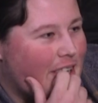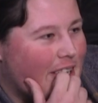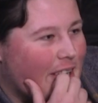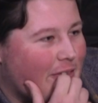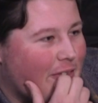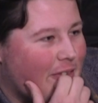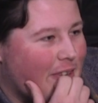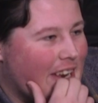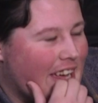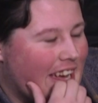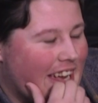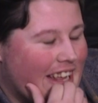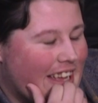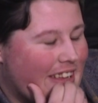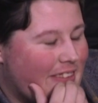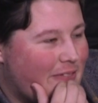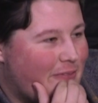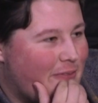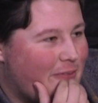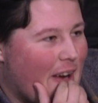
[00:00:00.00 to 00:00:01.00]
guy differently,
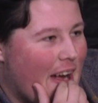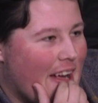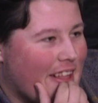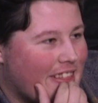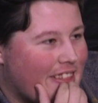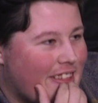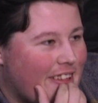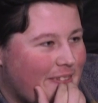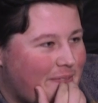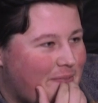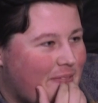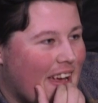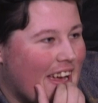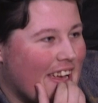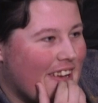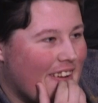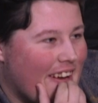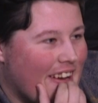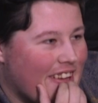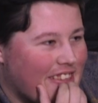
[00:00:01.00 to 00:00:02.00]
and he threatens to
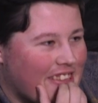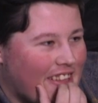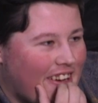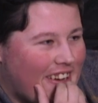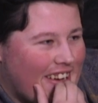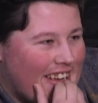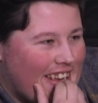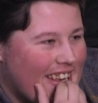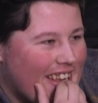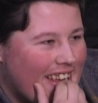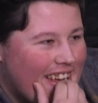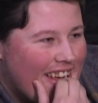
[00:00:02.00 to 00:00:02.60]
take you outside.